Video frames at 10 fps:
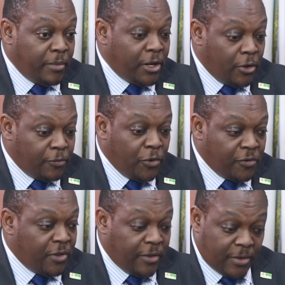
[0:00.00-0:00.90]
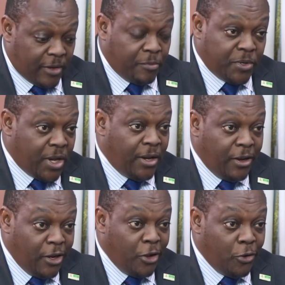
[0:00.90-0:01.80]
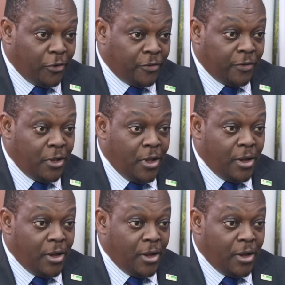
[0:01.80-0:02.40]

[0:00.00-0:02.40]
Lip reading: many of those states, especially Lagos,